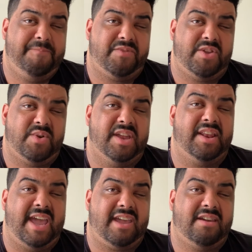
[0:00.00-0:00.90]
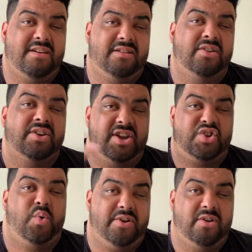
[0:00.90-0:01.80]
you can like look at
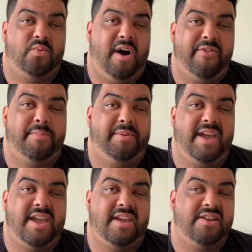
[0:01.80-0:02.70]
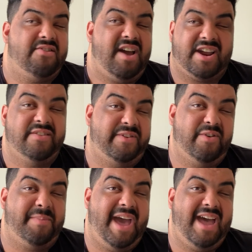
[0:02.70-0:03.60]
Twitter while they're playing and you're not going to
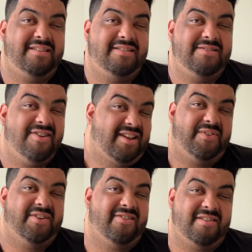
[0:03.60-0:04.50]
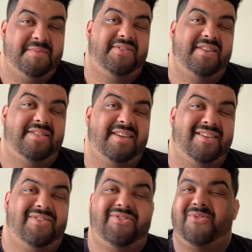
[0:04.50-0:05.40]
feel bad. You're not going to feel like you're going to miss anything
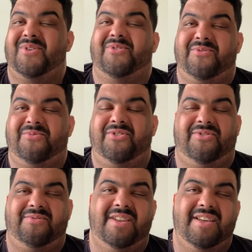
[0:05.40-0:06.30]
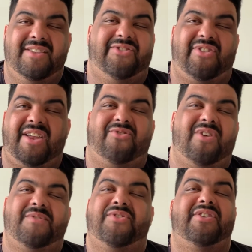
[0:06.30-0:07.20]
because the stories are just slight
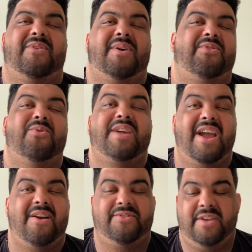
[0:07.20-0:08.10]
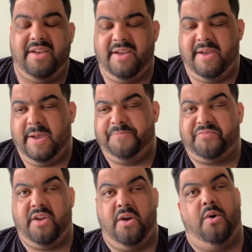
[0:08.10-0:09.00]
trifles anyway, so who cares?
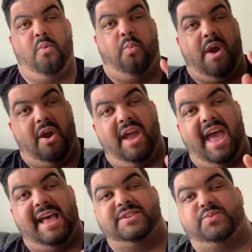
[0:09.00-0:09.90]
Whereas